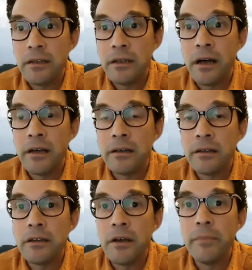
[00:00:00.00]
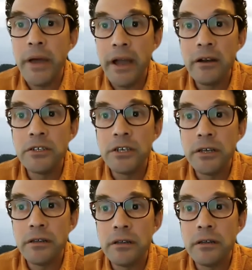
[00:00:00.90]
uh, compared
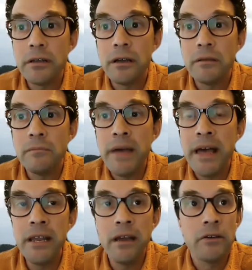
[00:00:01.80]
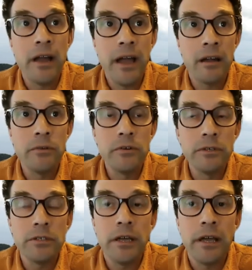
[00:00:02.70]
to many other
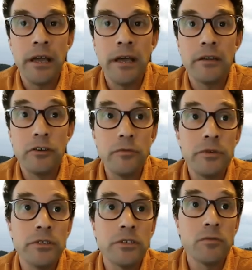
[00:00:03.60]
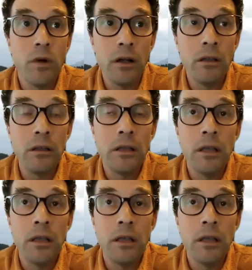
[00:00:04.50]
animals and humans as well